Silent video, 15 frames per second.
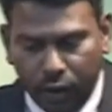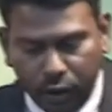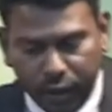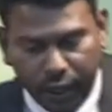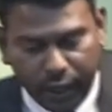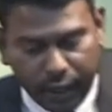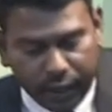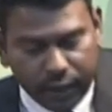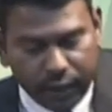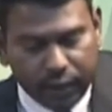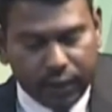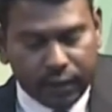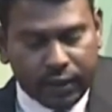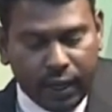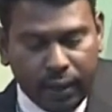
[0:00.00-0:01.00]
Okay,
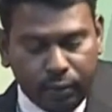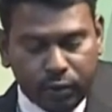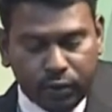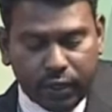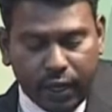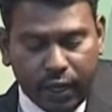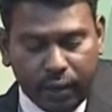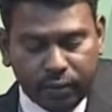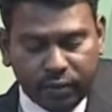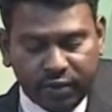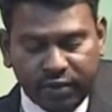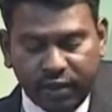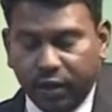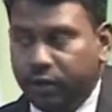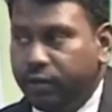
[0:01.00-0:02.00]
the time to time
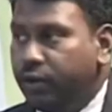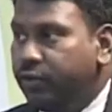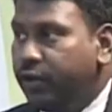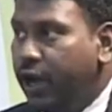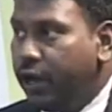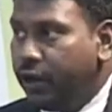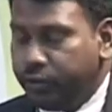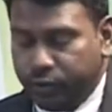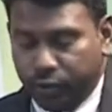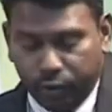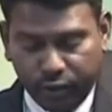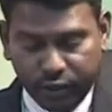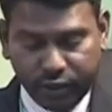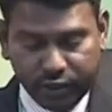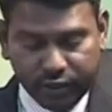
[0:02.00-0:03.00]
the series of
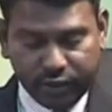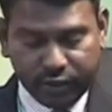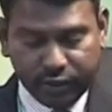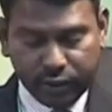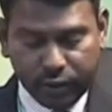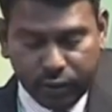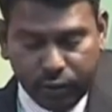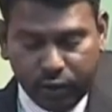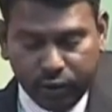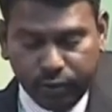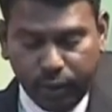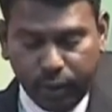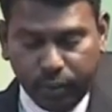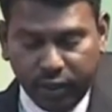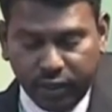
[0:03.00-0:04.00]
ISO versions
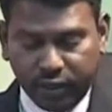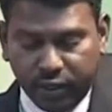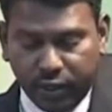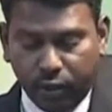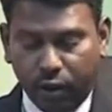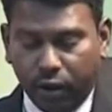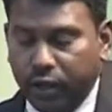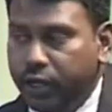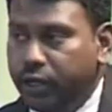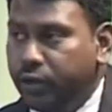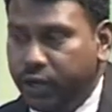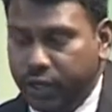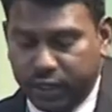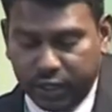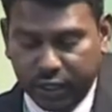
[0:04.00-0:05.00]
was published in order
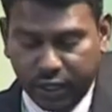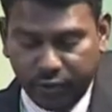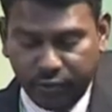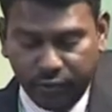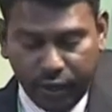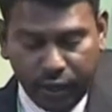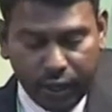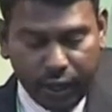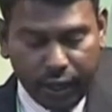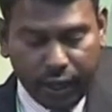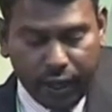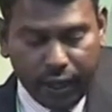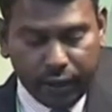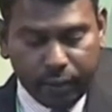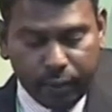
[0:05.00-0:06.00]
to achieve
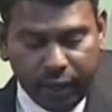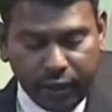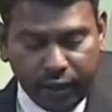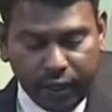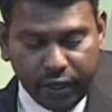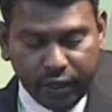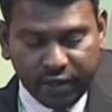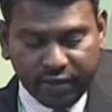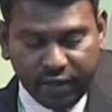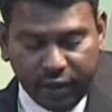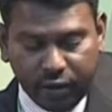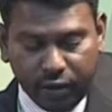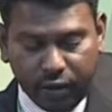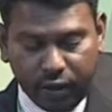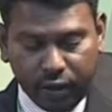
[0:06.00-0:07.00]
and maintain the
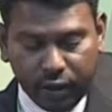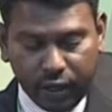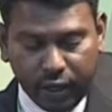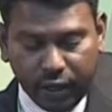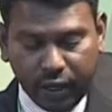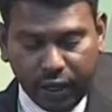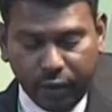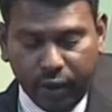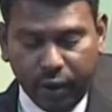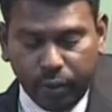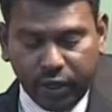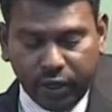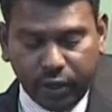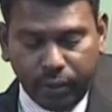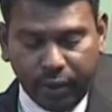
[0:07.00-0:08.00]
standard in the
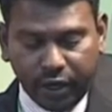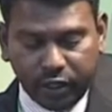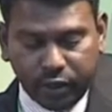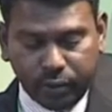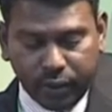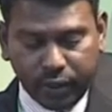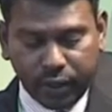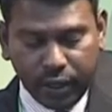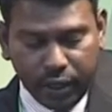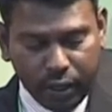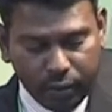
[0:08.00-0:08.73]
environmental management.